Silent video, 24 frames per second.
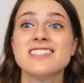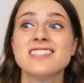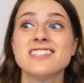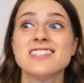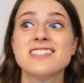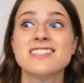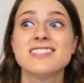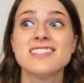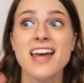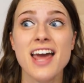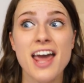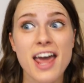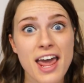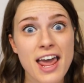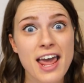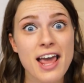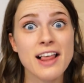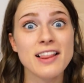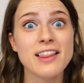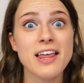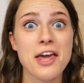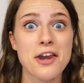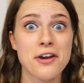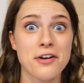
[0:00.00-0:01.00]

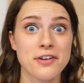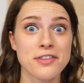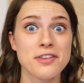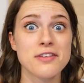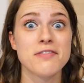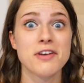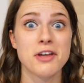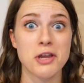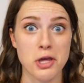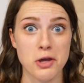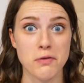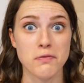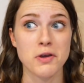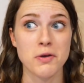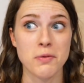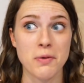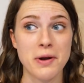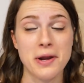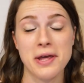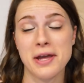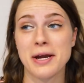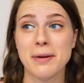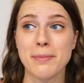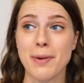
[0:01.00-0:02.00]
Stay later in the video if you
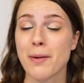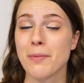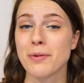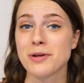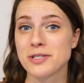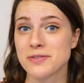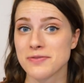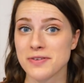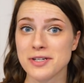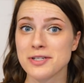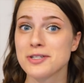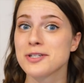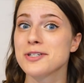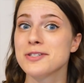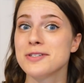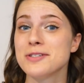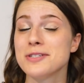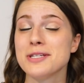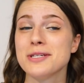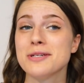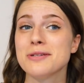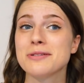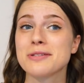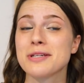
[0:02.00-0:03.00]
want to hear about which
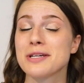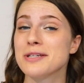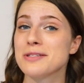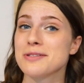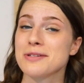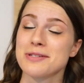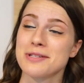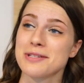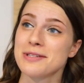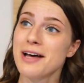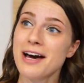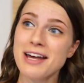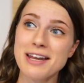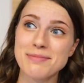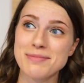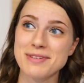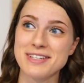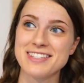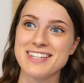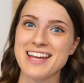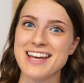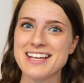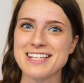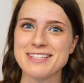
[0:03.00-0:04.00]
filters to use, because there's a lot of
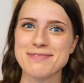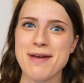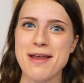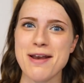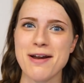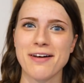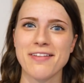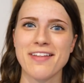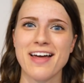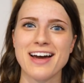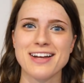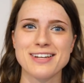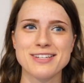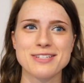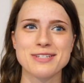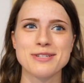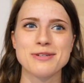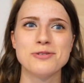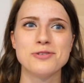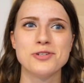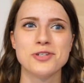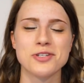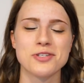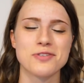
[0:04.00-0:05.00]
mistakes made on that
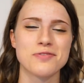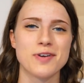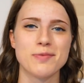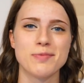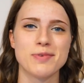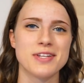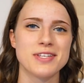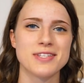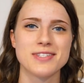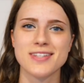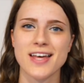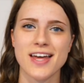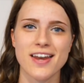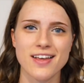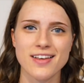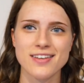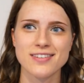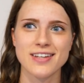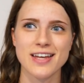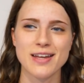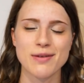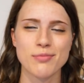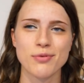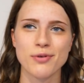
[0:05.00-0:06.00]
too, just from an aesthetic
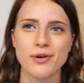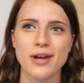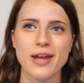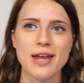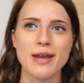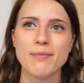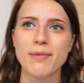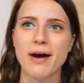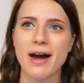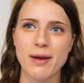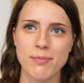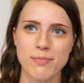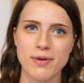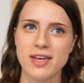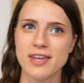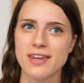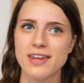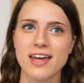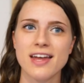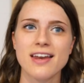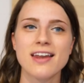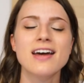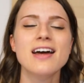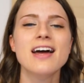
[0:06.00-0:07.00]
standpoint, in my
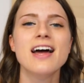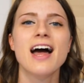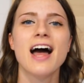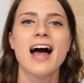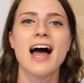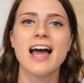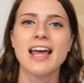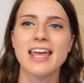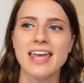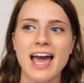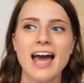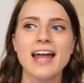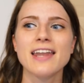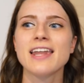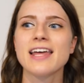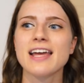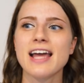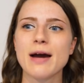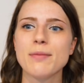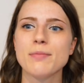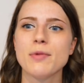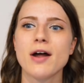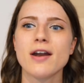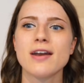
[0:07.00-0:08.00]
opinion. Again,
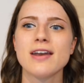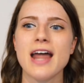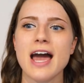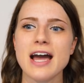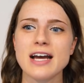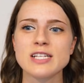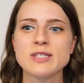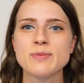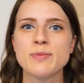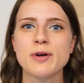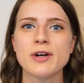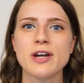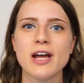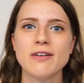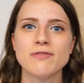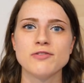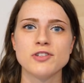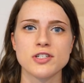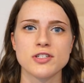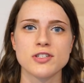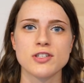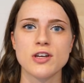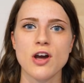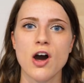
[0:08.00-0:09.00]
like I'm not an expert, I've
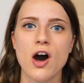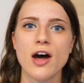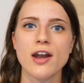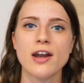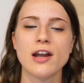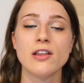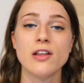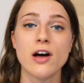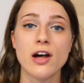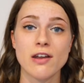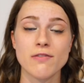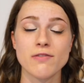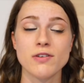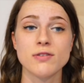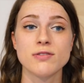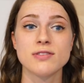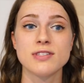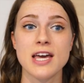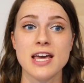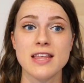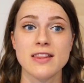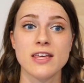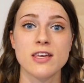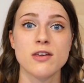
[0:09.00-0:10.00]
just gotten a lot of you
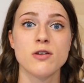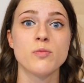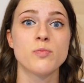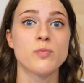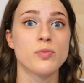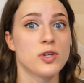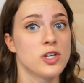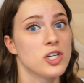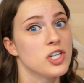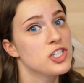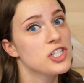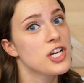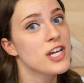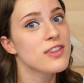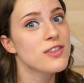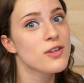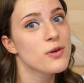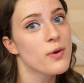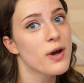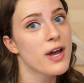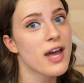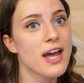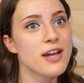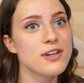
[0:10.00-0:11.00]
saying that you appreciate
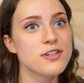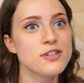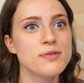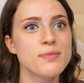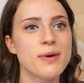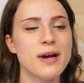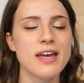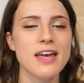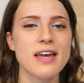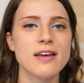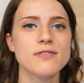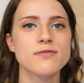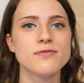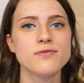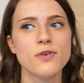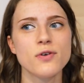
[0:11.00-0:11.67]
the way I do my